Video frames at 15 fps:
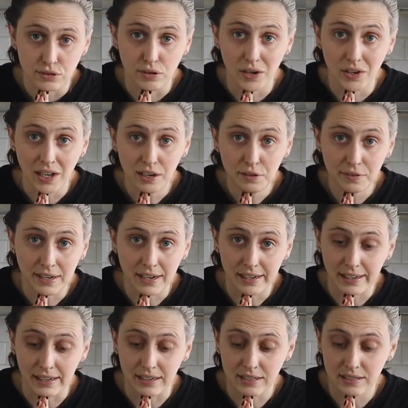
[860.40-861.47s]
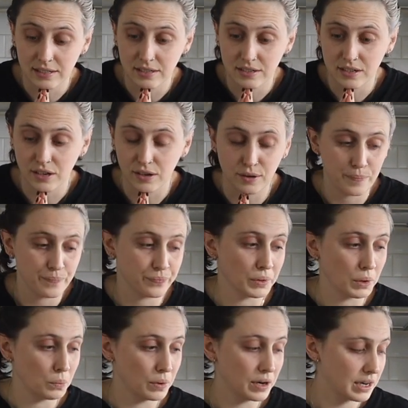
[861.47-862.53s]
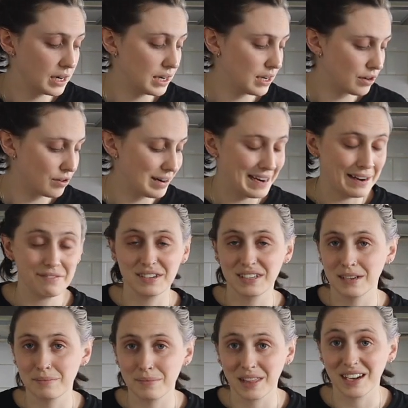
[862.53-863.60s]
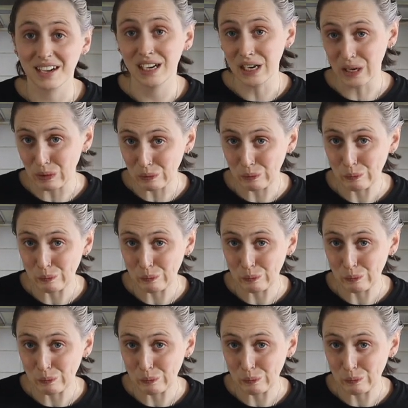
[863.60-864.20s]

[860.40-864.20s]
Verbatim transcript: grown out of it, I guess. So we're gonna craft something new.